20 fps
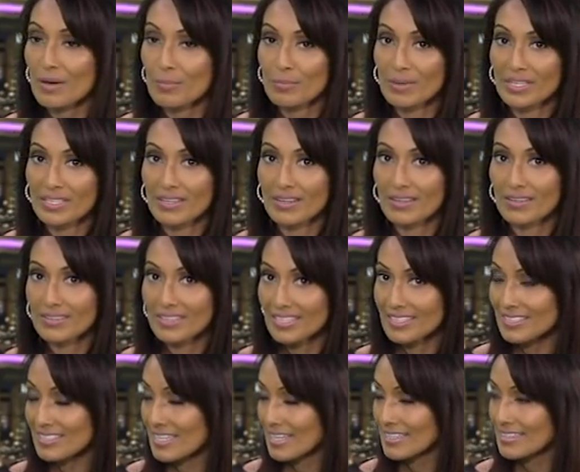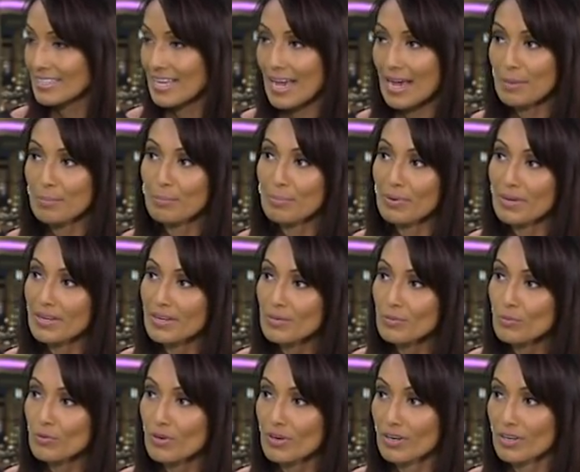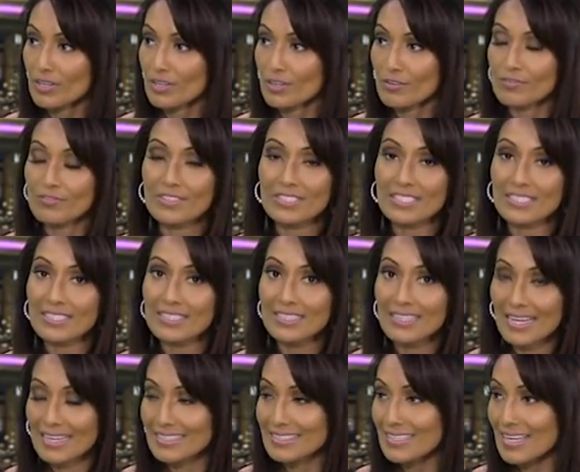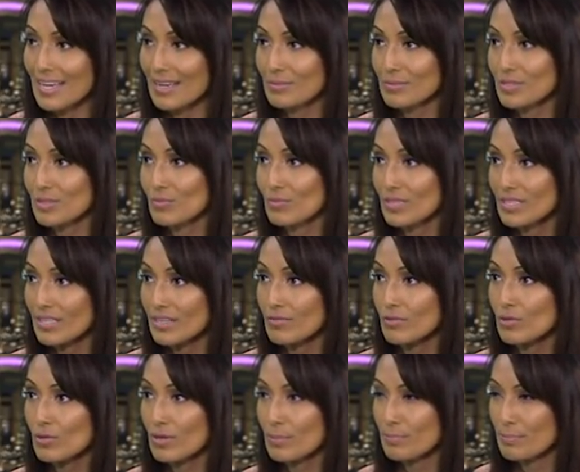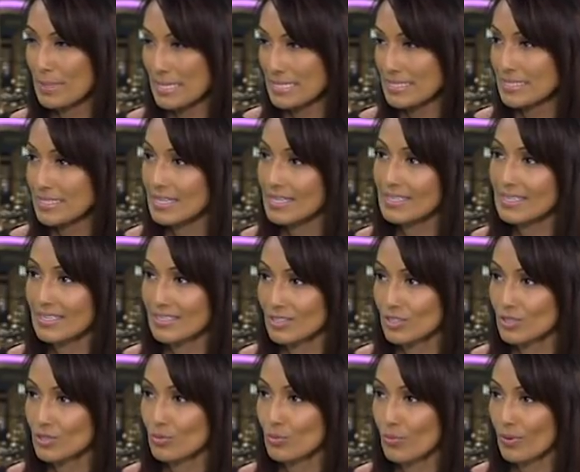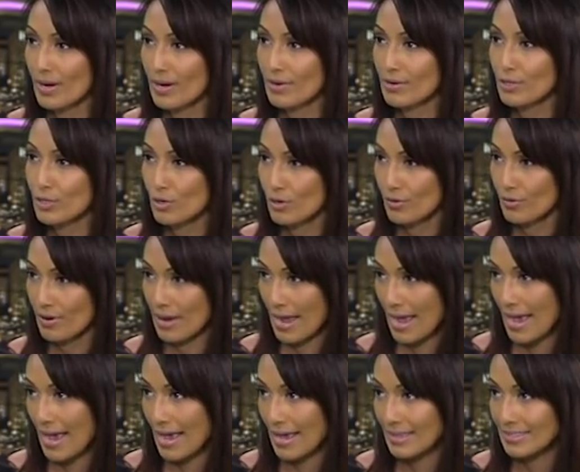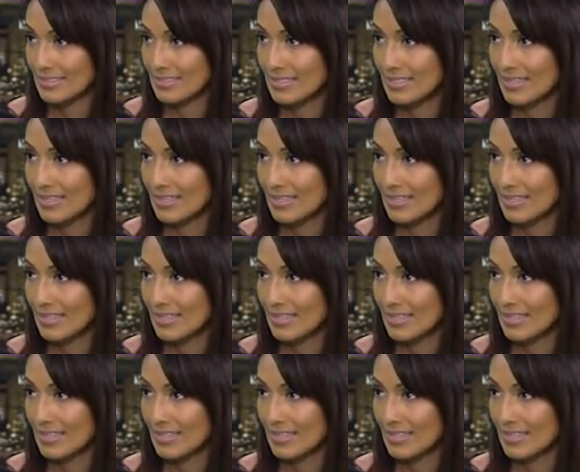But things like that, blood work, your physical exams will give you a baseline as to where you're at.